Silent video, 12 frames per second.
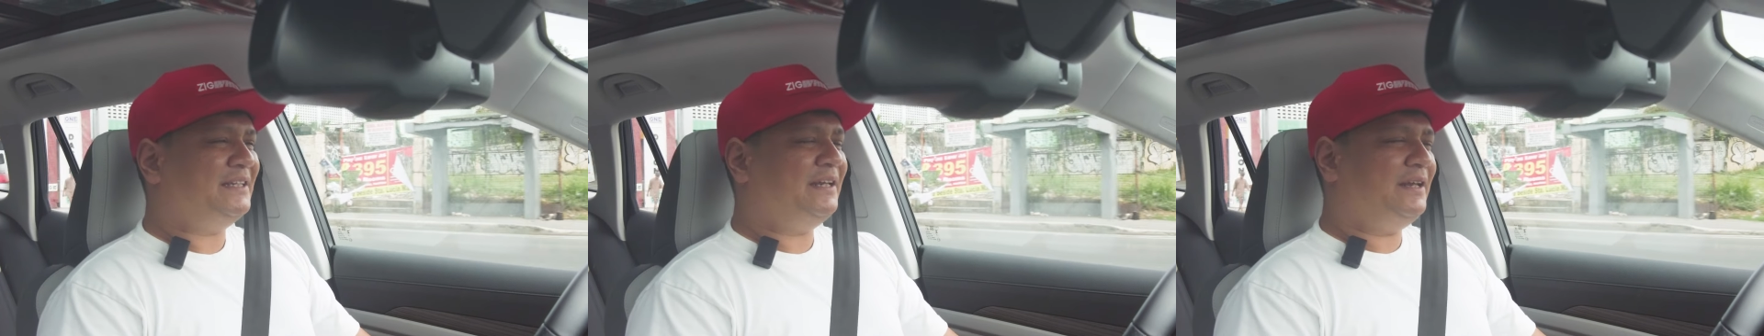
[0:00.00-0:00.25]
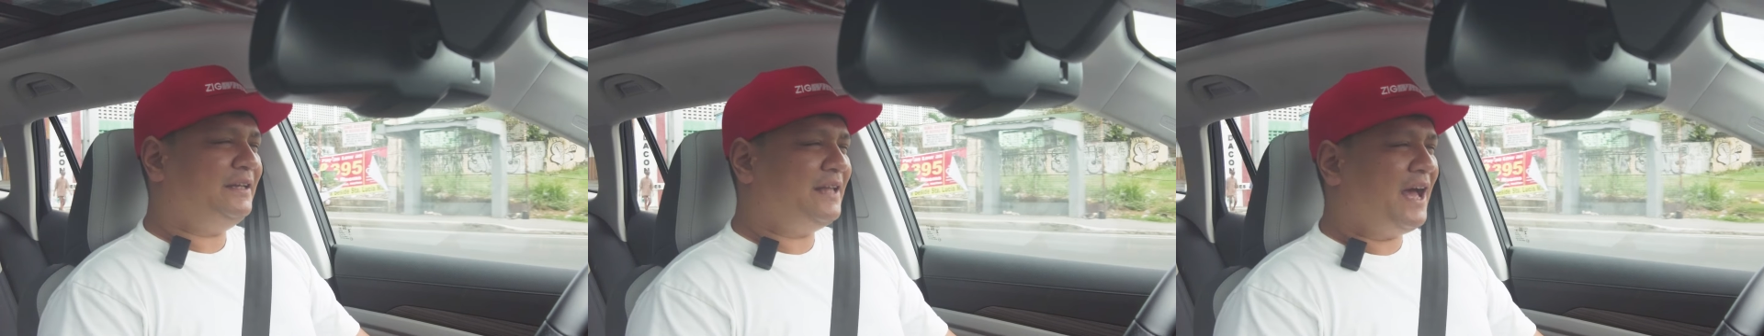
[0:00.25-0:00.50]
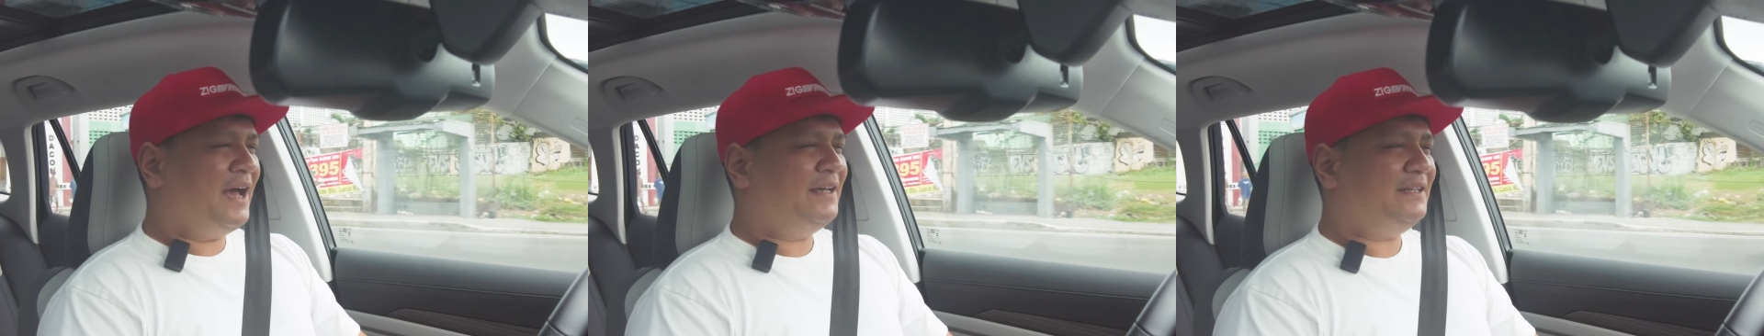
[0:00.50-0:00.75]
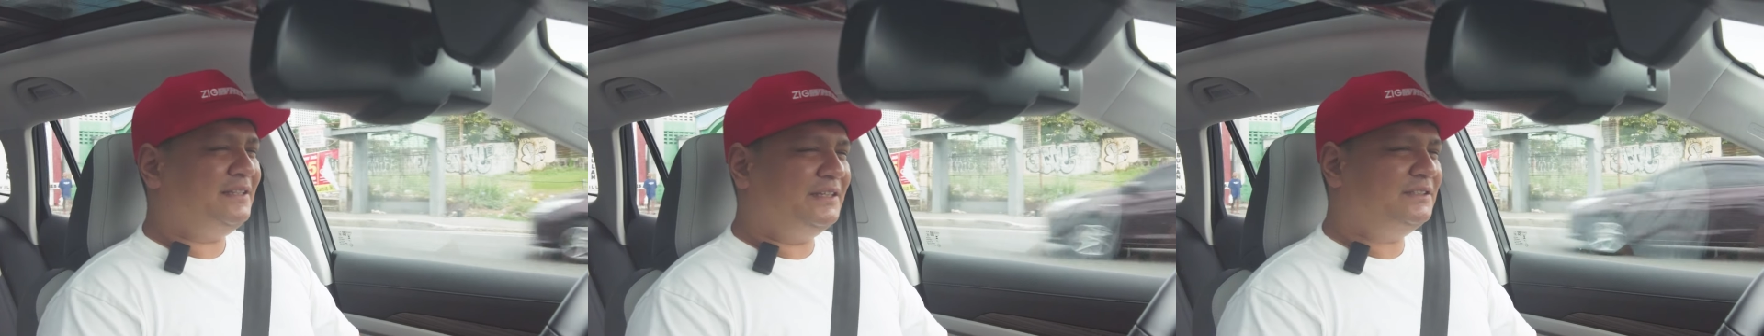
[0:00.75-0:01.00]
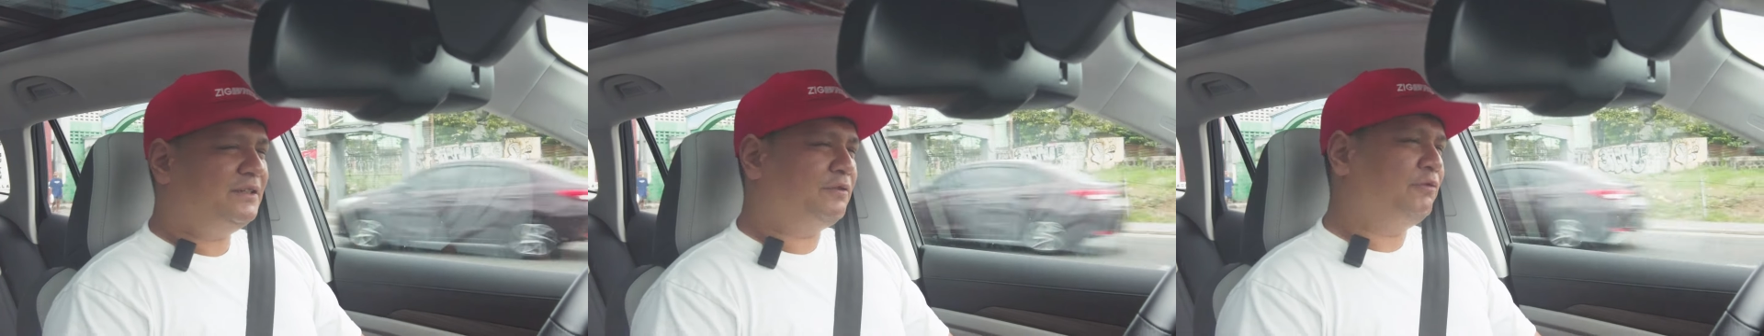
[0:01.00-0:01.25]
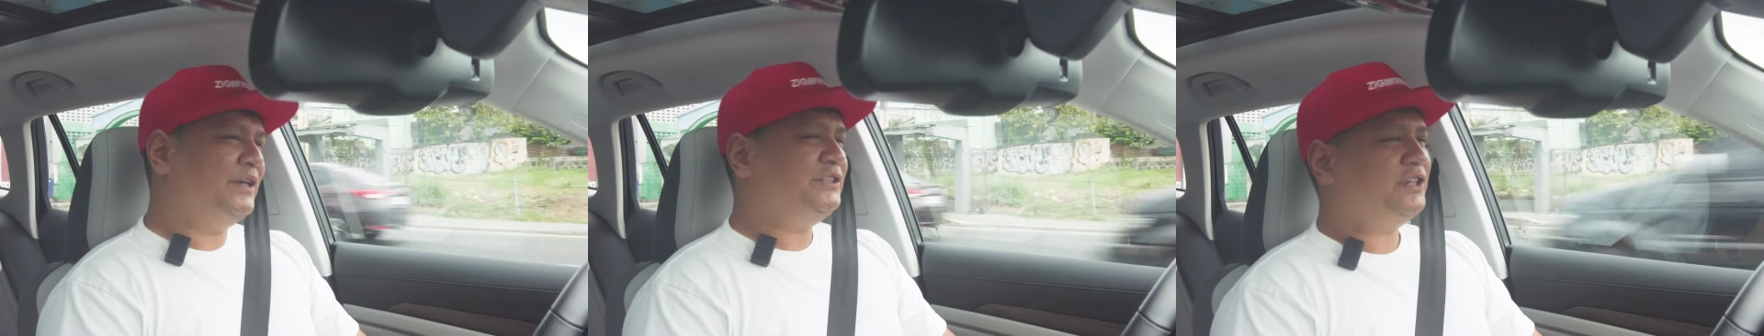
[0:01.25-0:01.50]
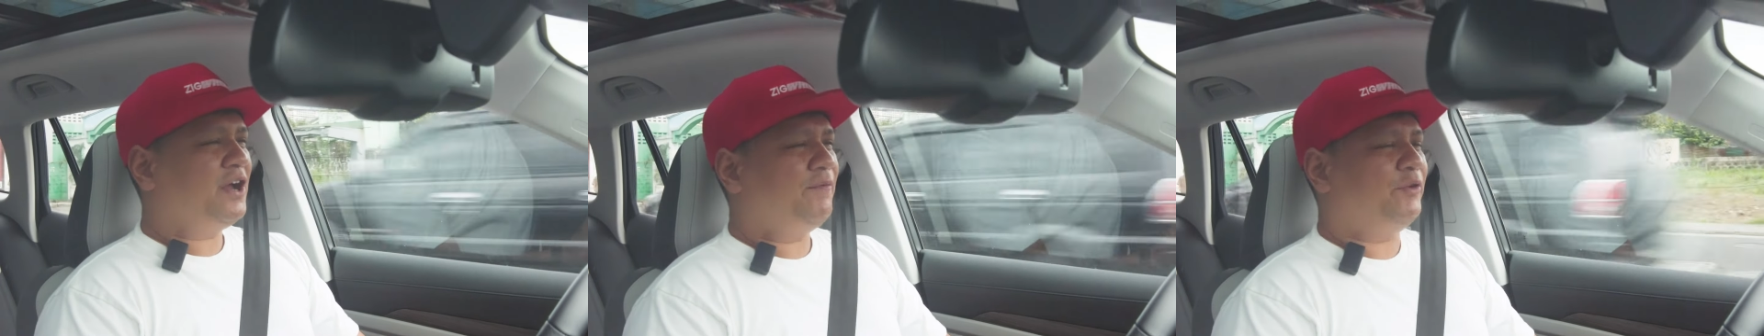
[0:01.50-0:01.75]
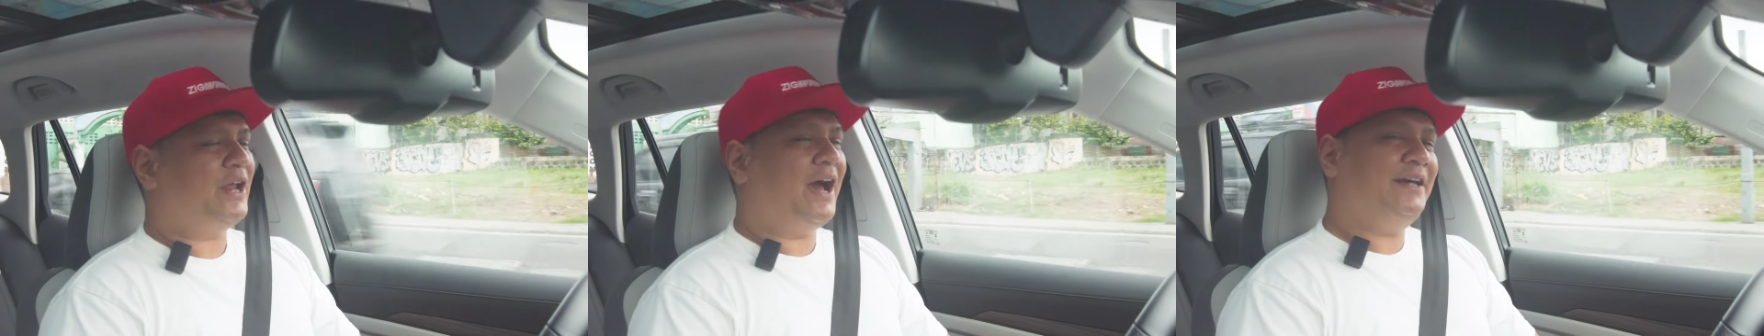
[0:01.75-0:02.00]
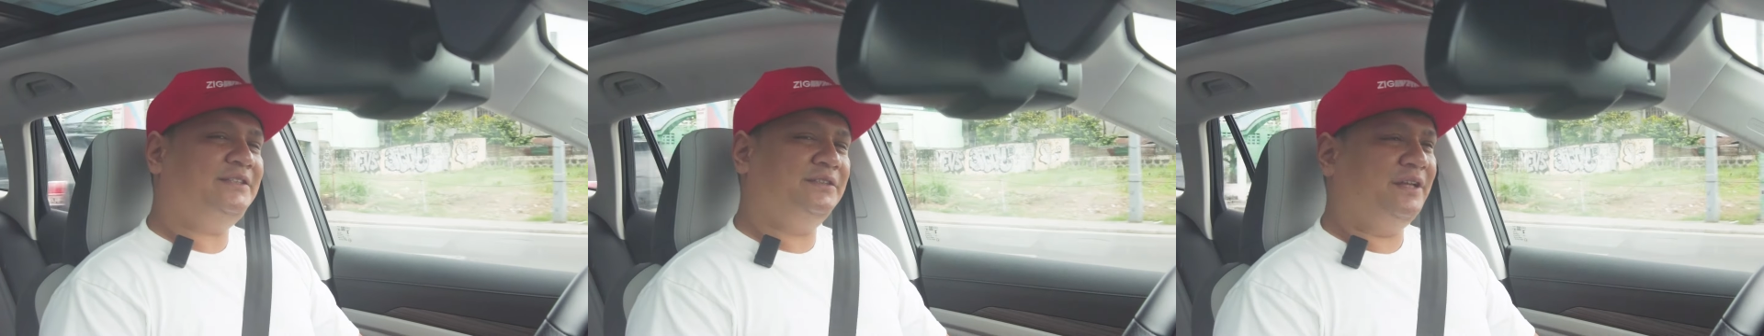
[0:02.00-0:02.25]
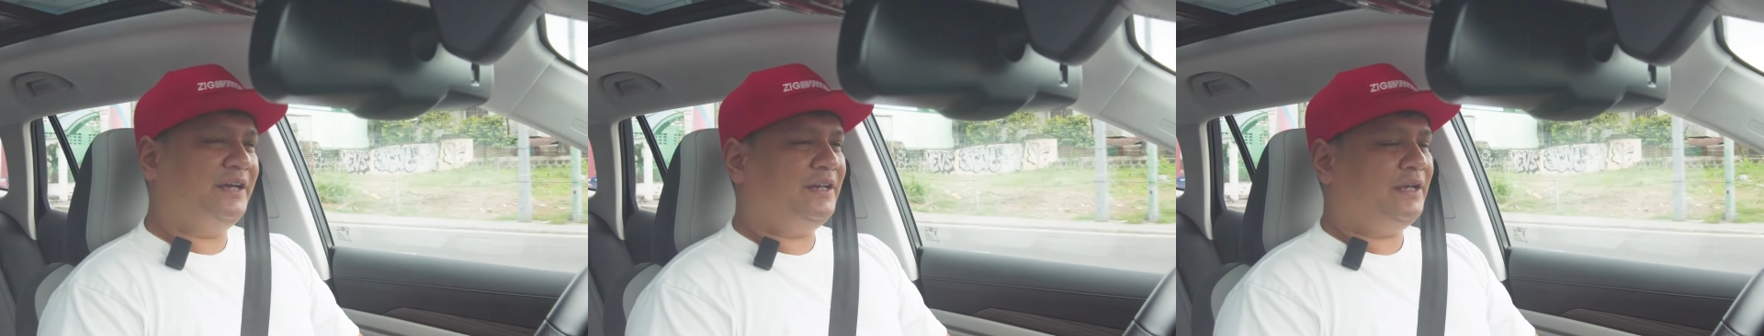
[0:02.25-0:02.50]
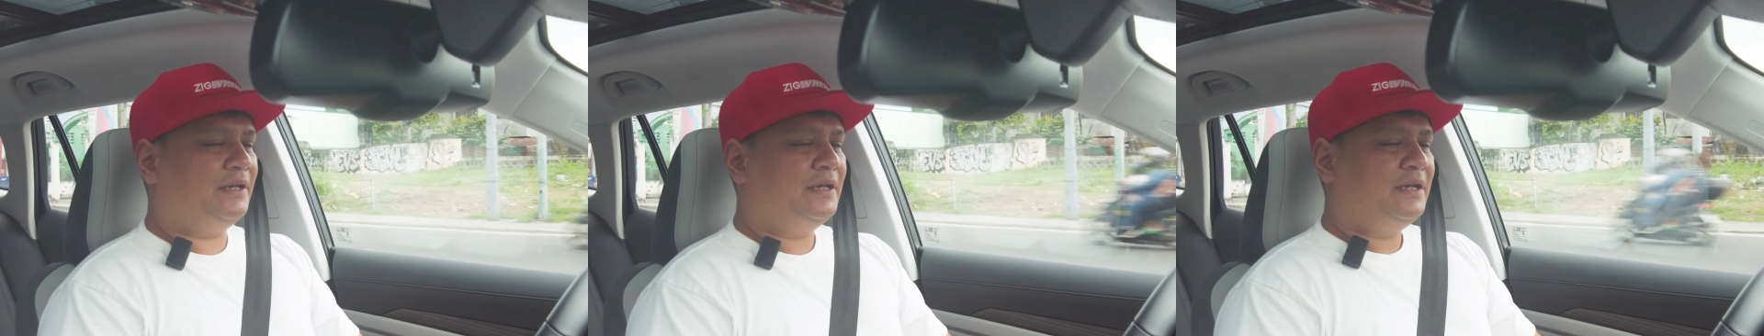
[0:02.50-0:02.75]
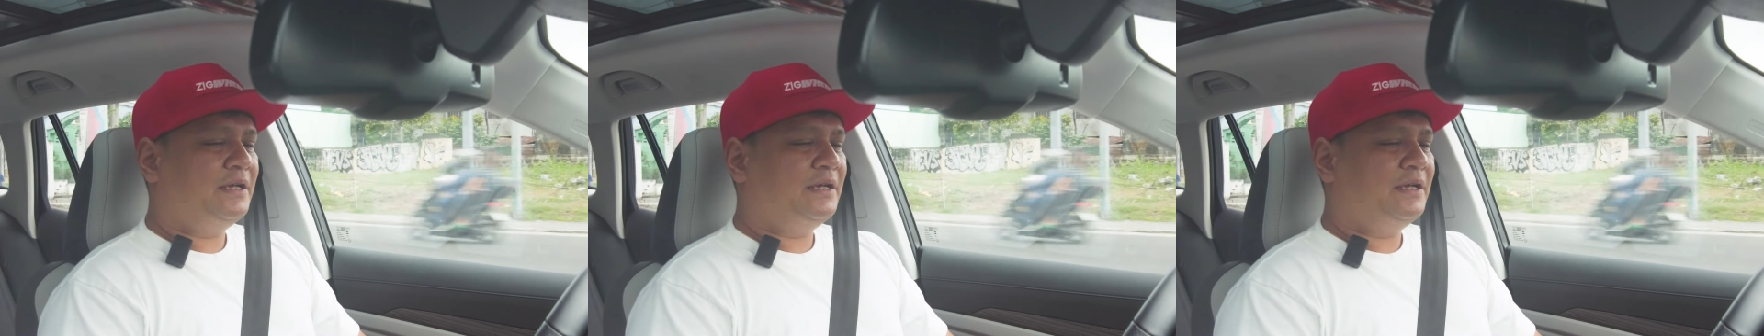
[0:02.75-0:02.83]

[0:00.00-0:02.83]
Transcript: It does a great job with isolating